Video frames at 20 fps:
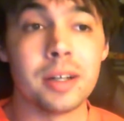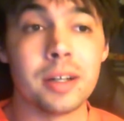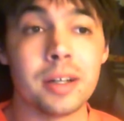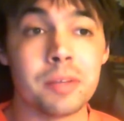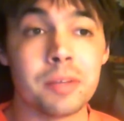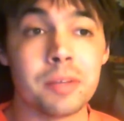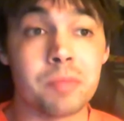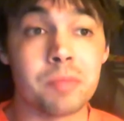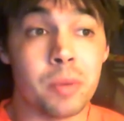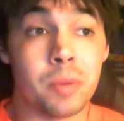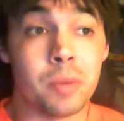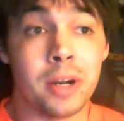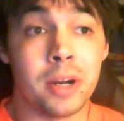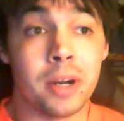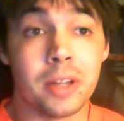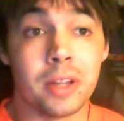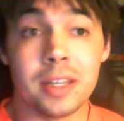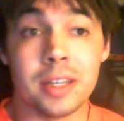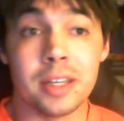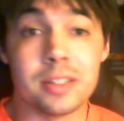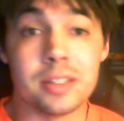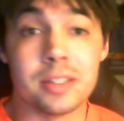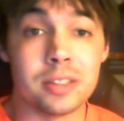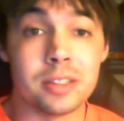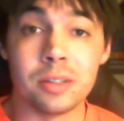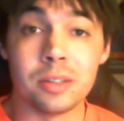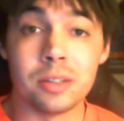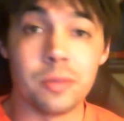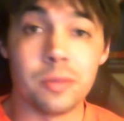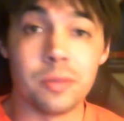Apparently, he
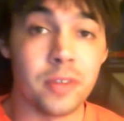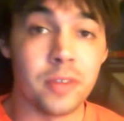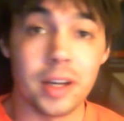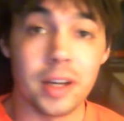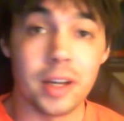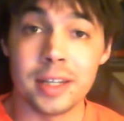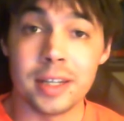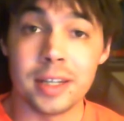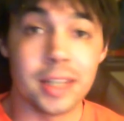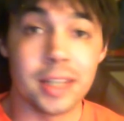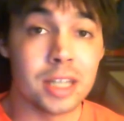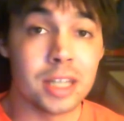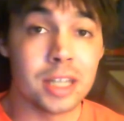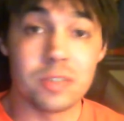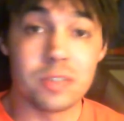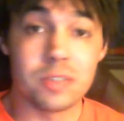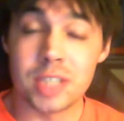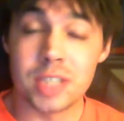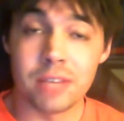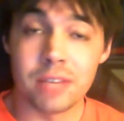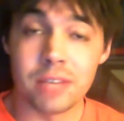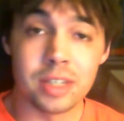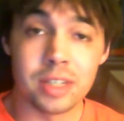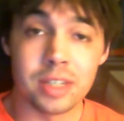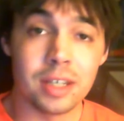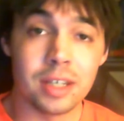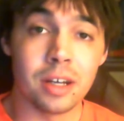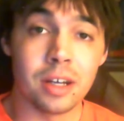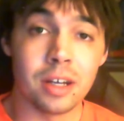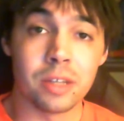still fought at the age of
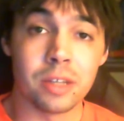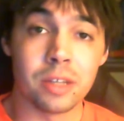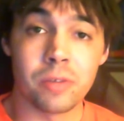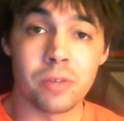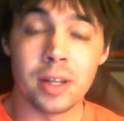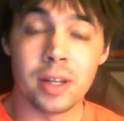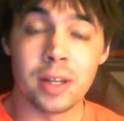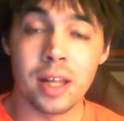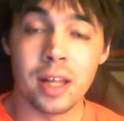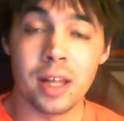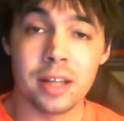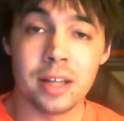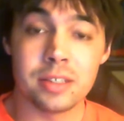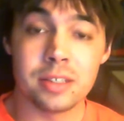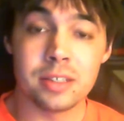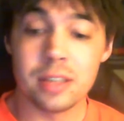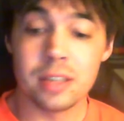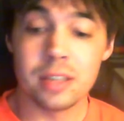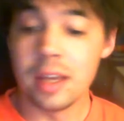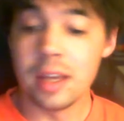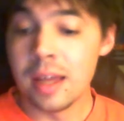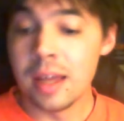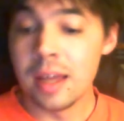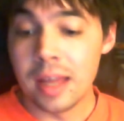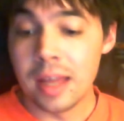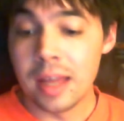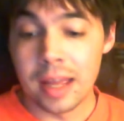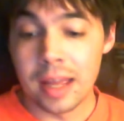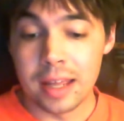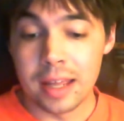70 on the front lines,
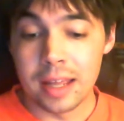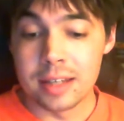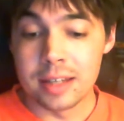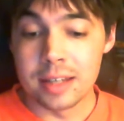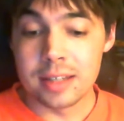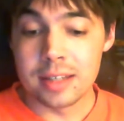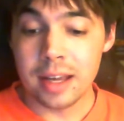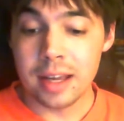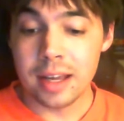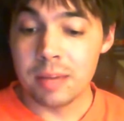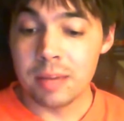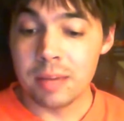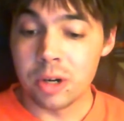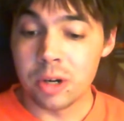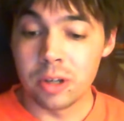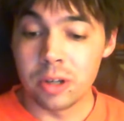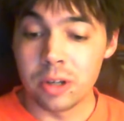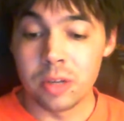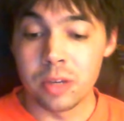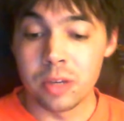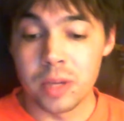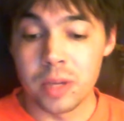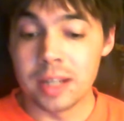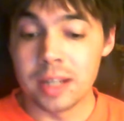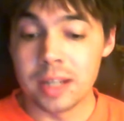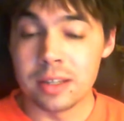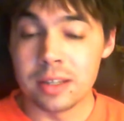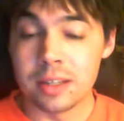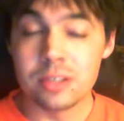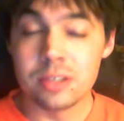and I am currently reading
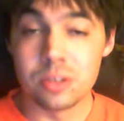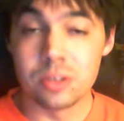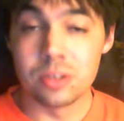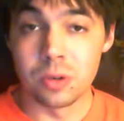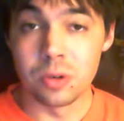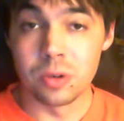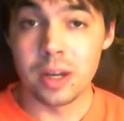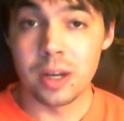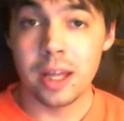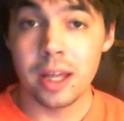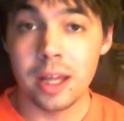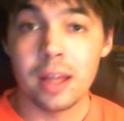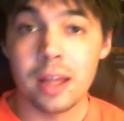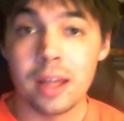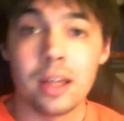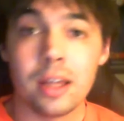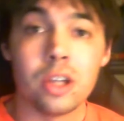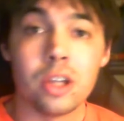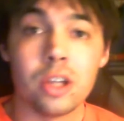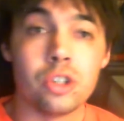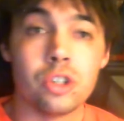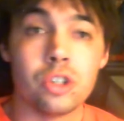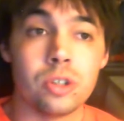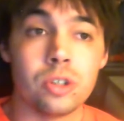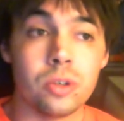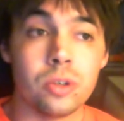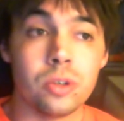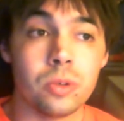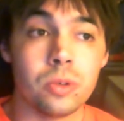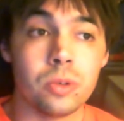this story
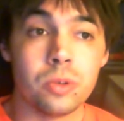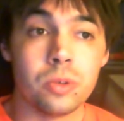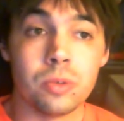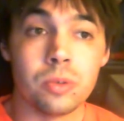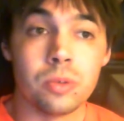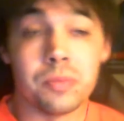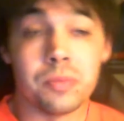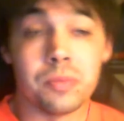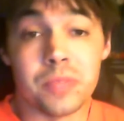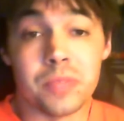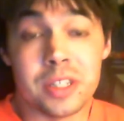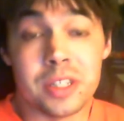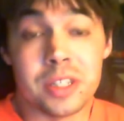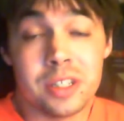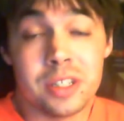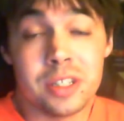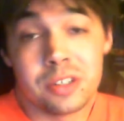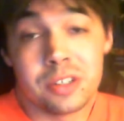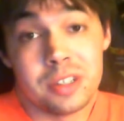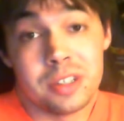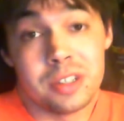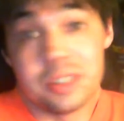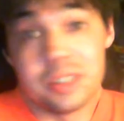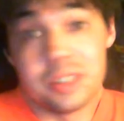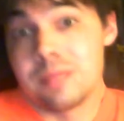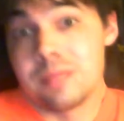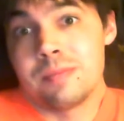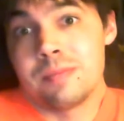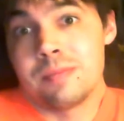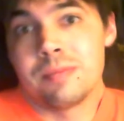to essentially just
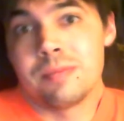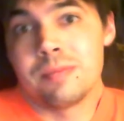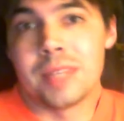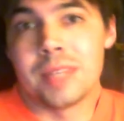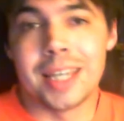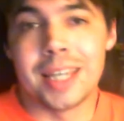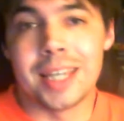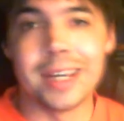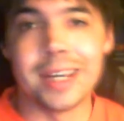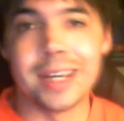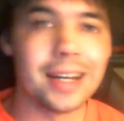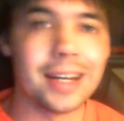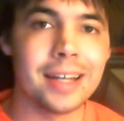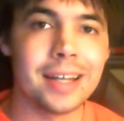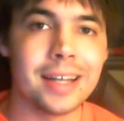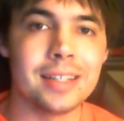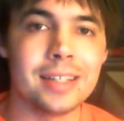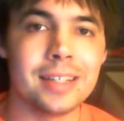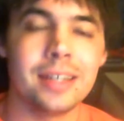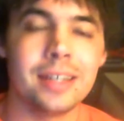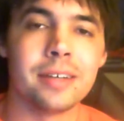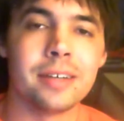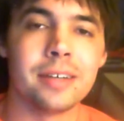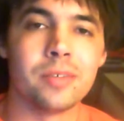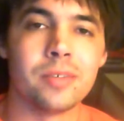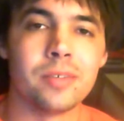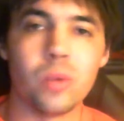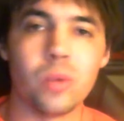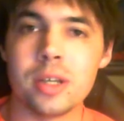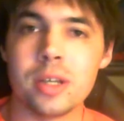get an idea of
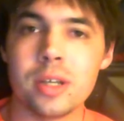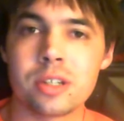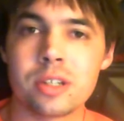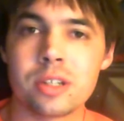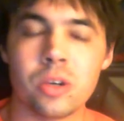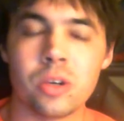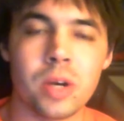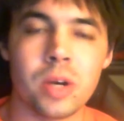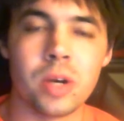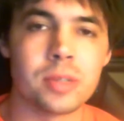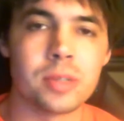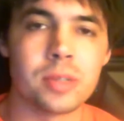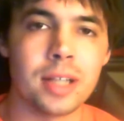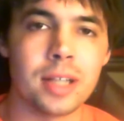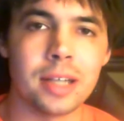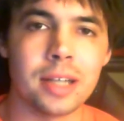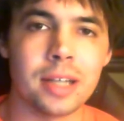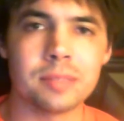what his career was like.